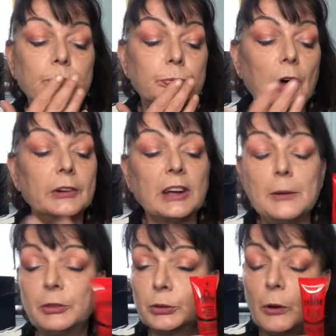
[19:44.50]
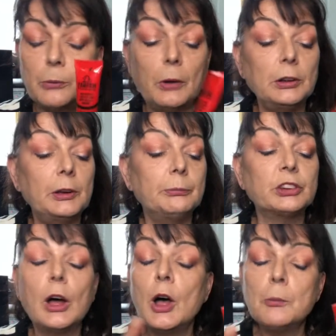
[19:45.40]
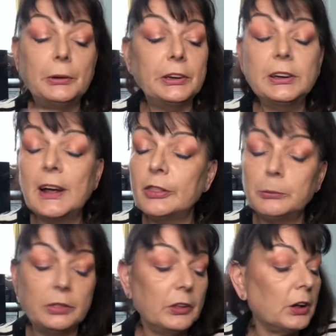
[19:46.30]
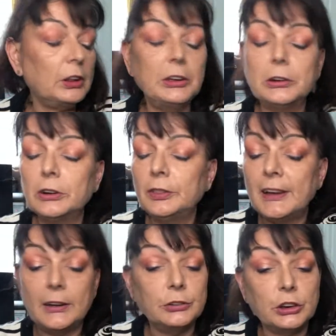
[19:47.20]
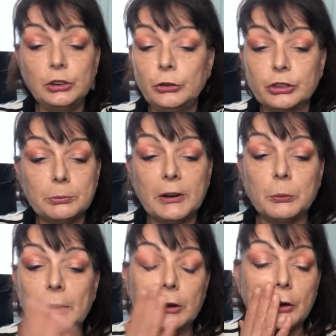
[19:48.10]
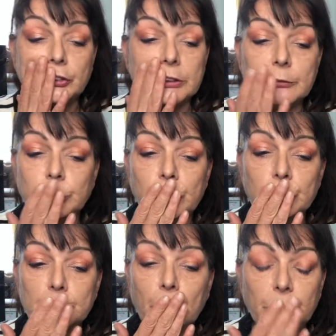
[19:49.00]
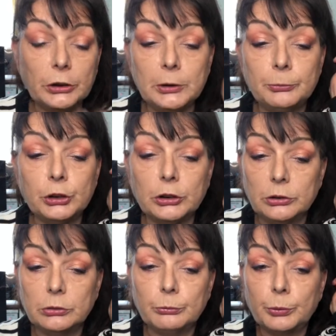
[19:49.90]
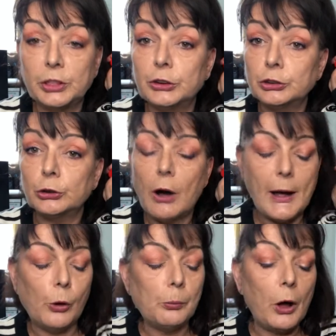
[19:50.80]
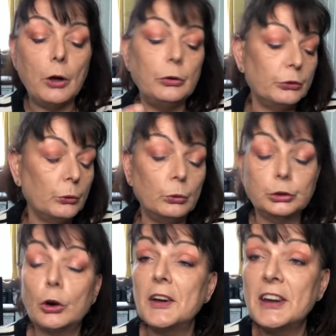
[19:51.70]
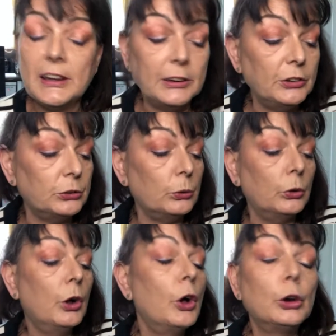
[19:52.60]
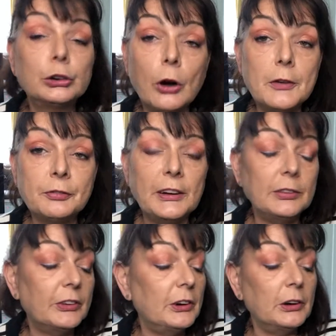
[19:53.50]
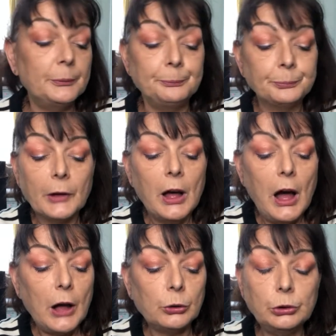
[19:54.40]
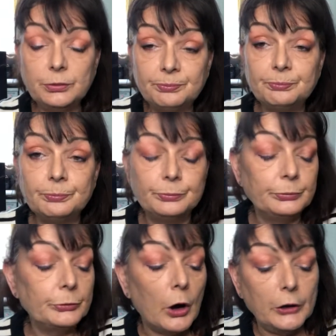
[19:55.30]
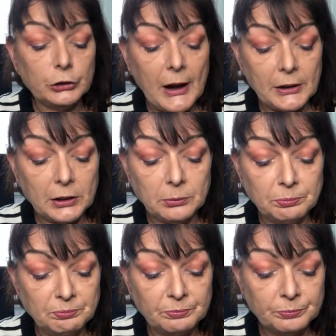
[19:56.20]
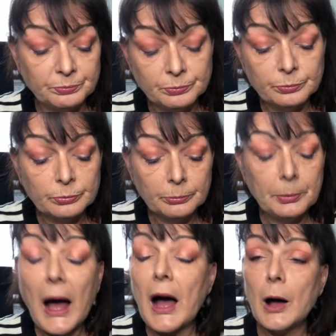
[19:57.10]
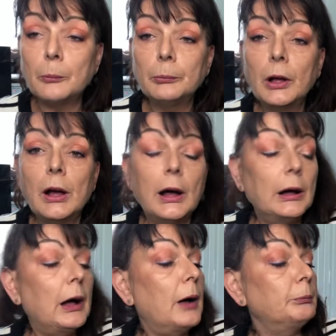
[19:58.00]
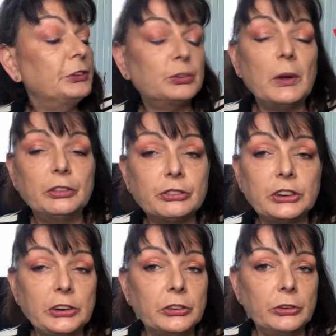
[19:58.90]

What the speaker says: I'd keep this one on my lips, but you can get them in the clear and you can use them anywhere. You don't just have to use them on your lips. You can, with your dry elbows or dry knees or dry feet, they're a good hydrating balm. This one's tinted,